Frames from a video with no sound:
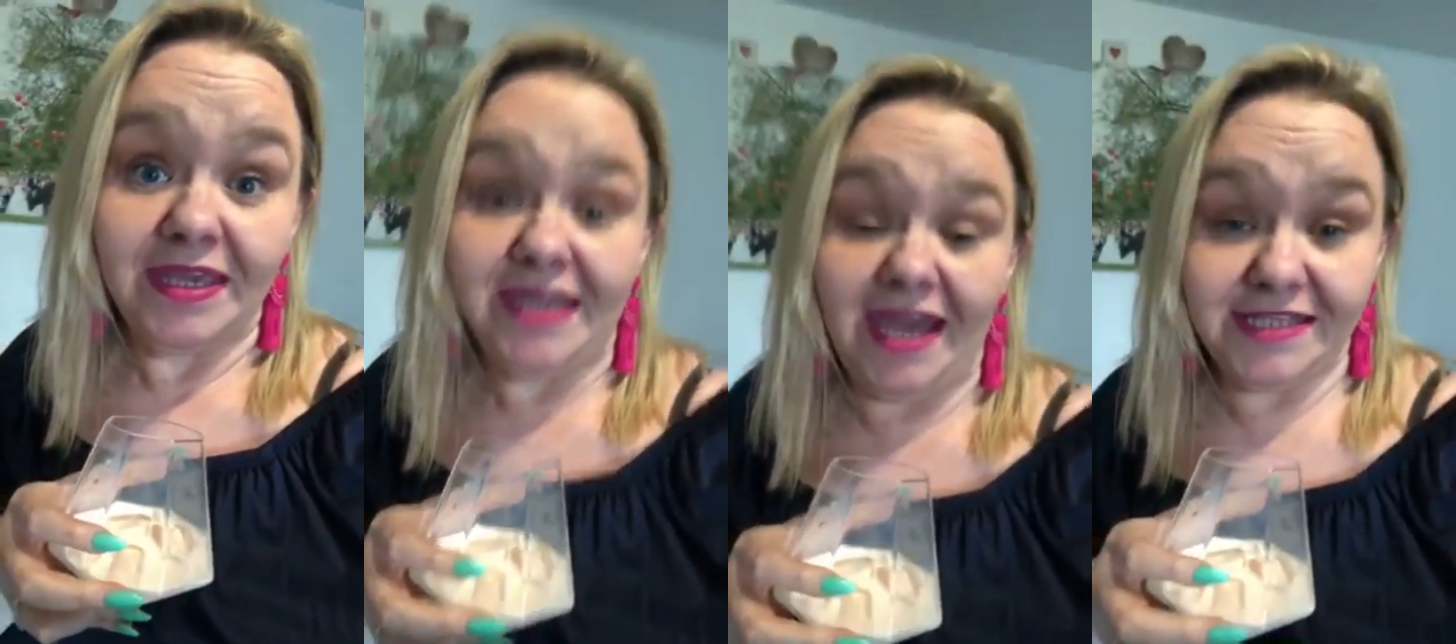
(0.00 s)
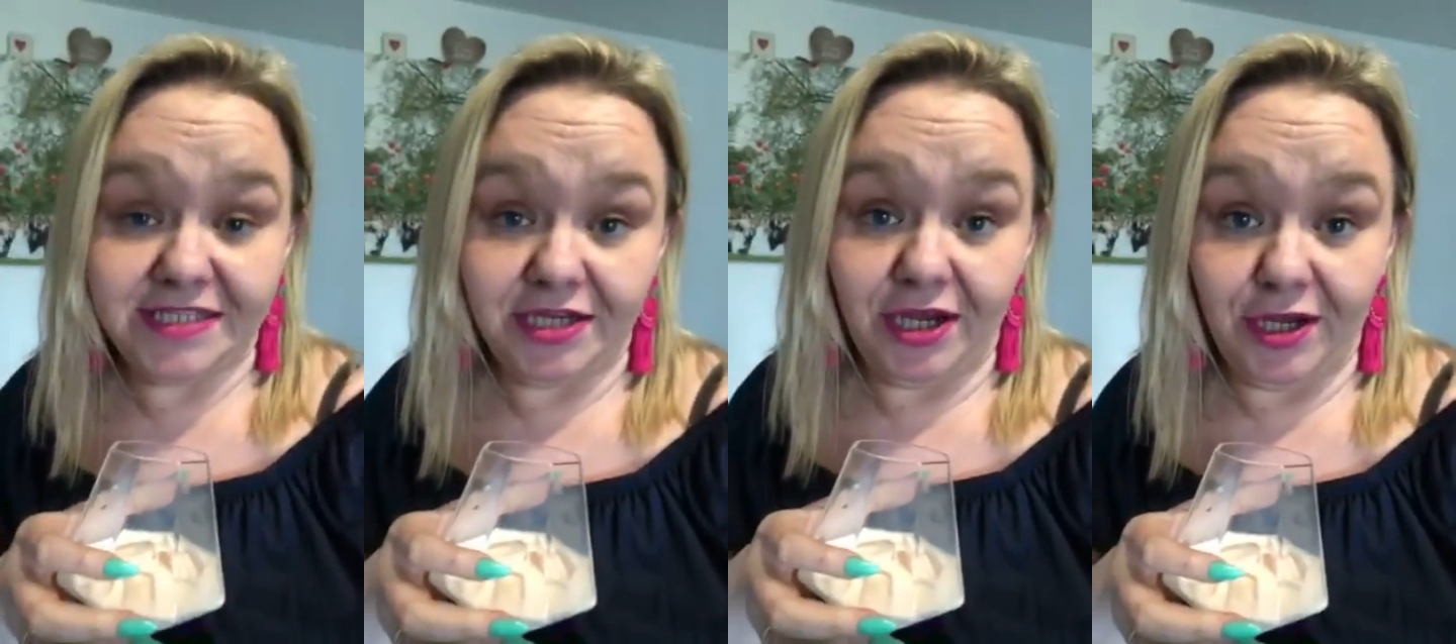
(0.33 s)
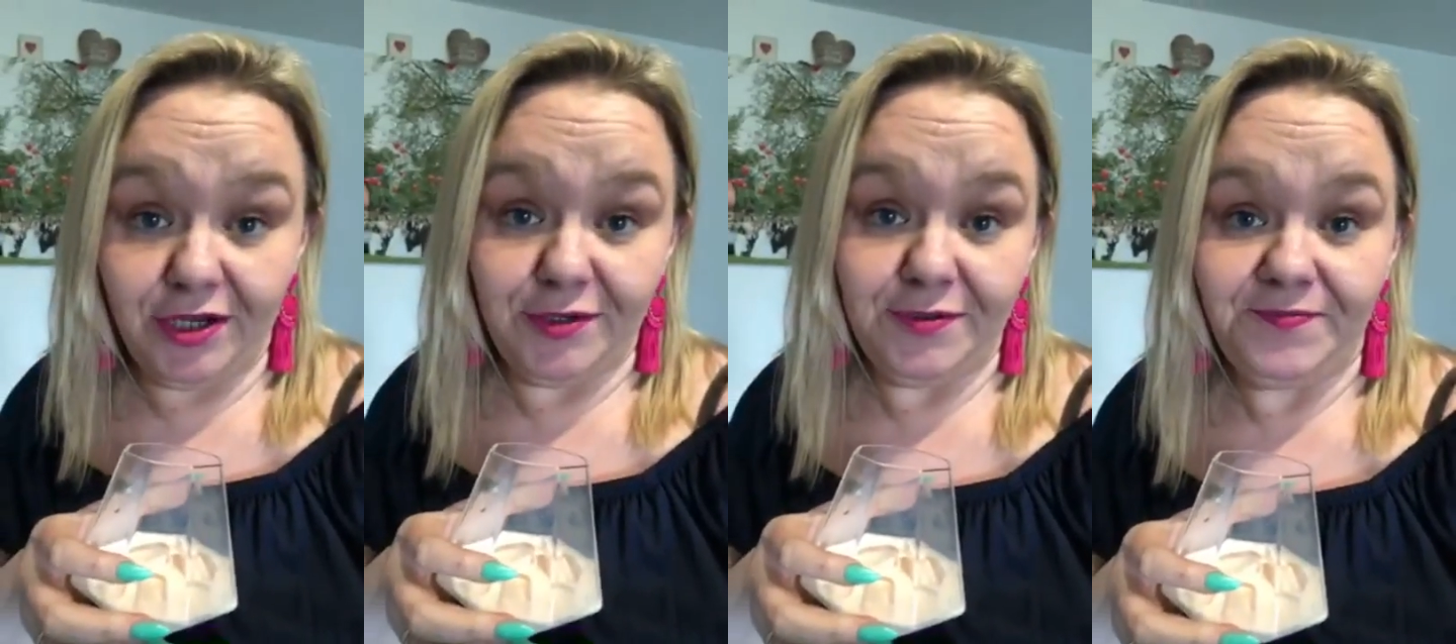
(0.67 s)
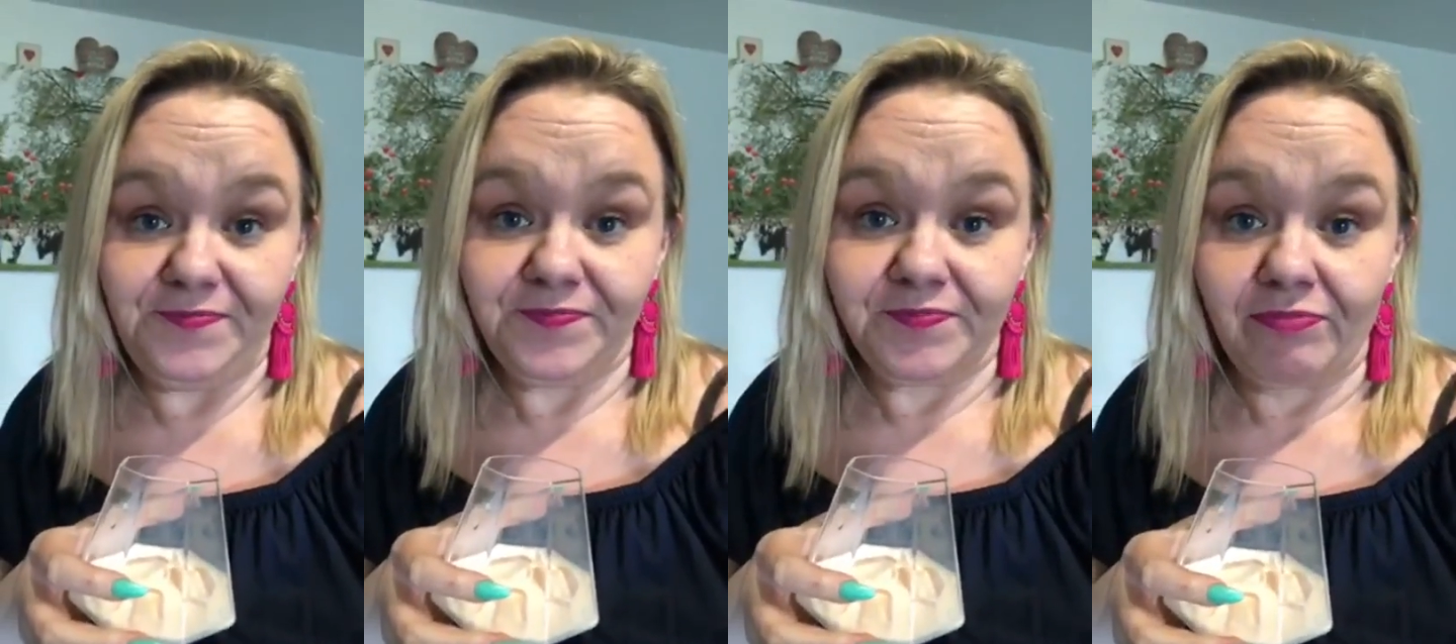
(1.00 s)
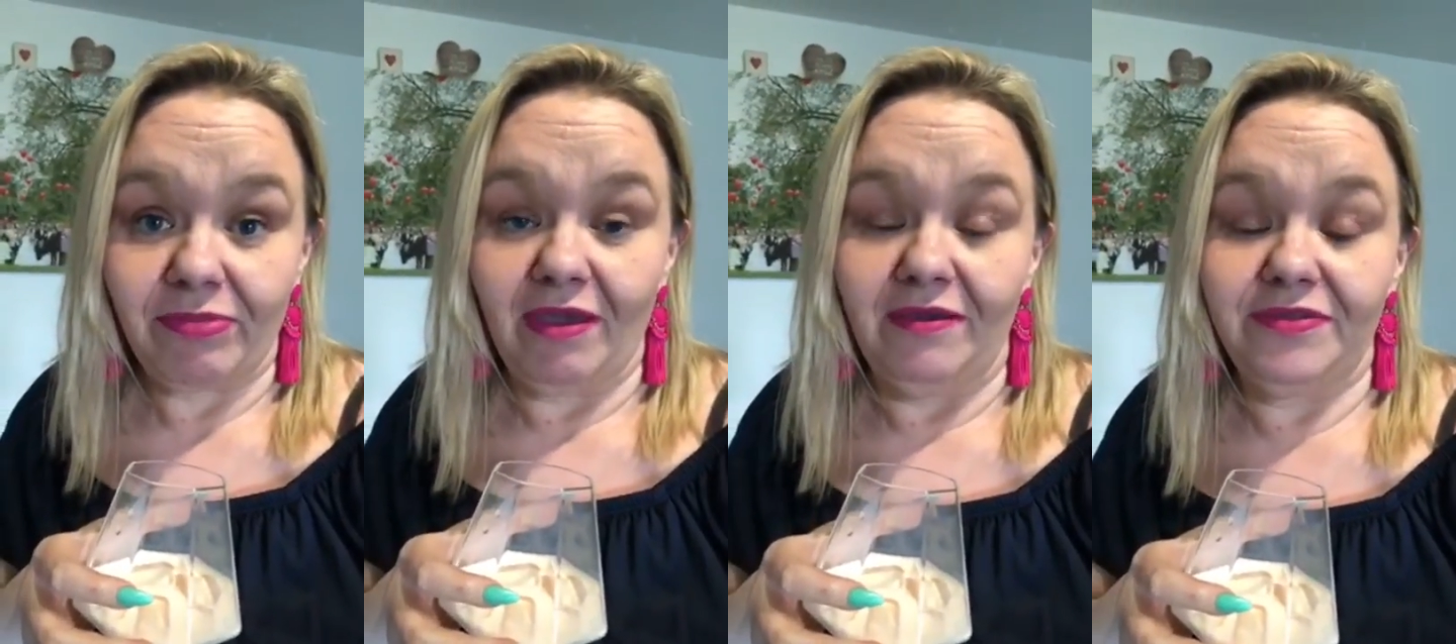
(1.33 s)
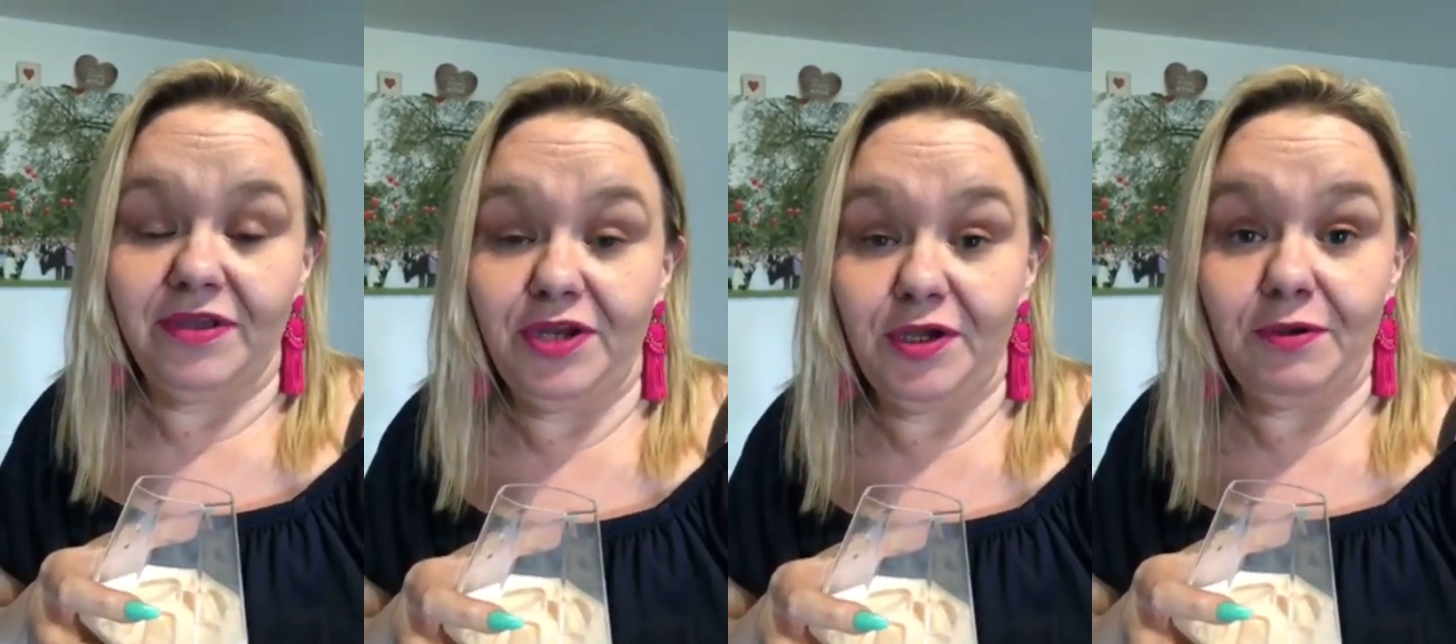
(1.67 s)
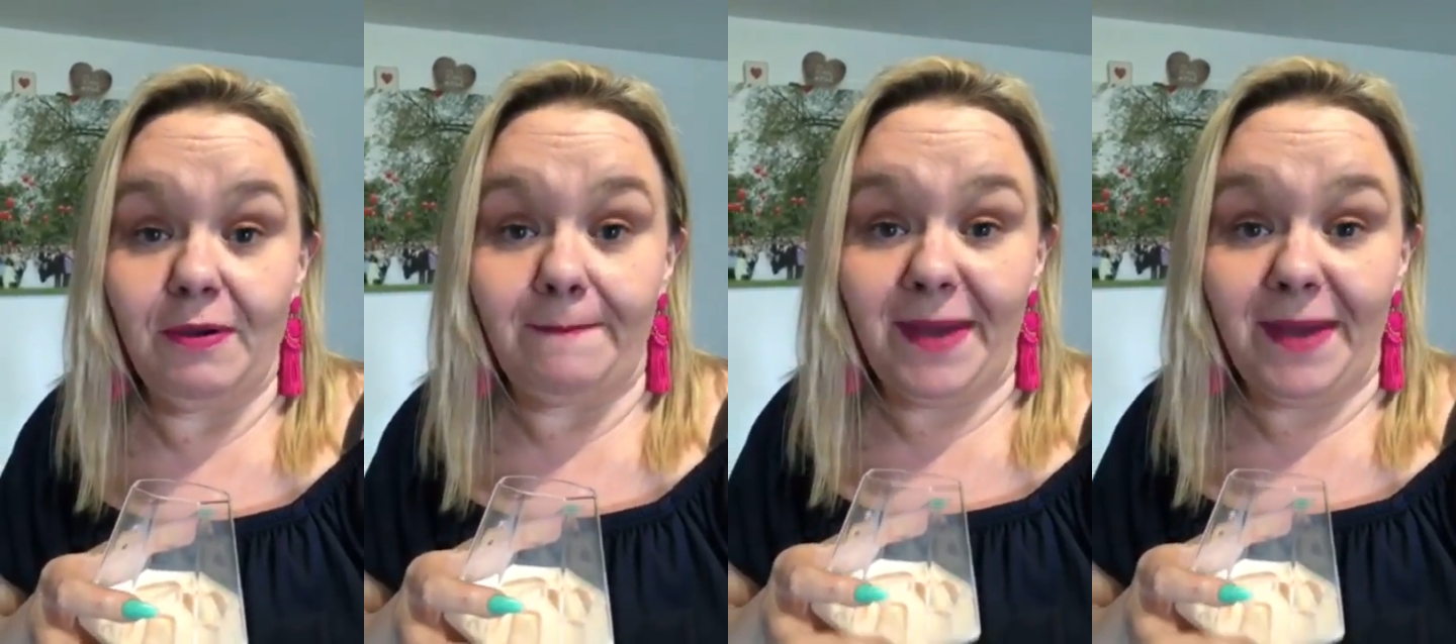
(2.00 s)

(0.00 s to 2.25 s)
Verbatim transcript: get to know the new